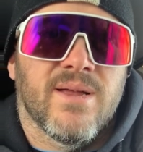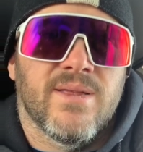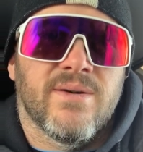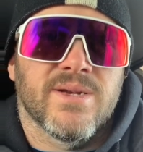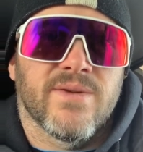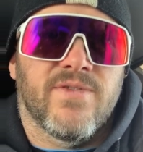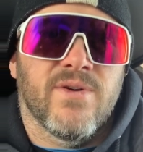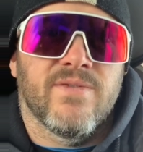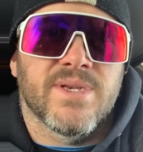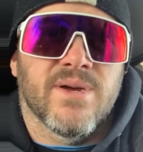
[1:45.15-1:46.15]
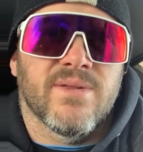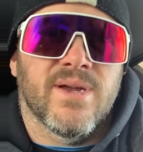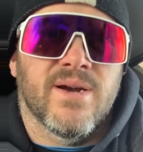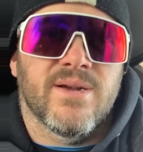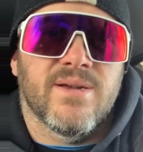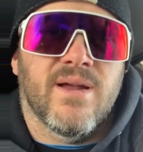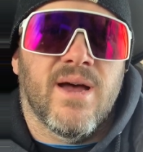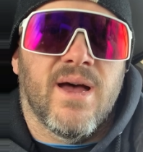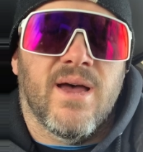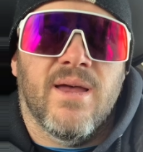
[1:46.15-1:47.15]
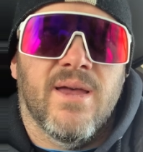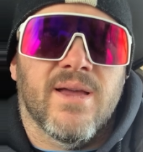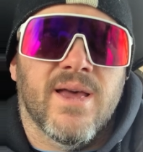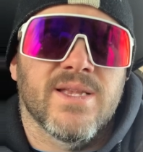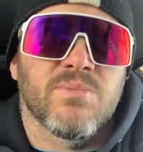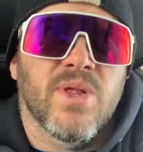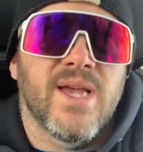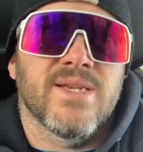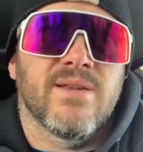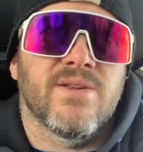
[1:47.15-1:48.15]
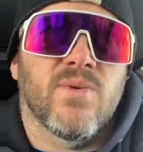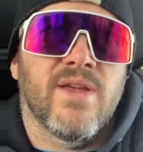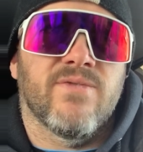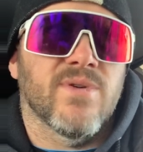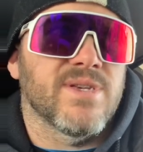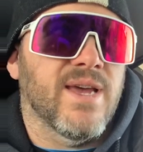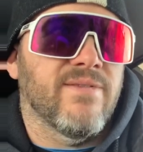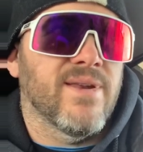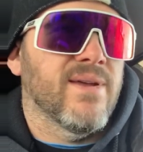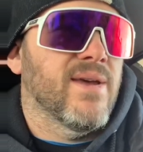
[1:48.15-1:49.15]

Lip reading: there was a few of us out there, guns blazing 24/7.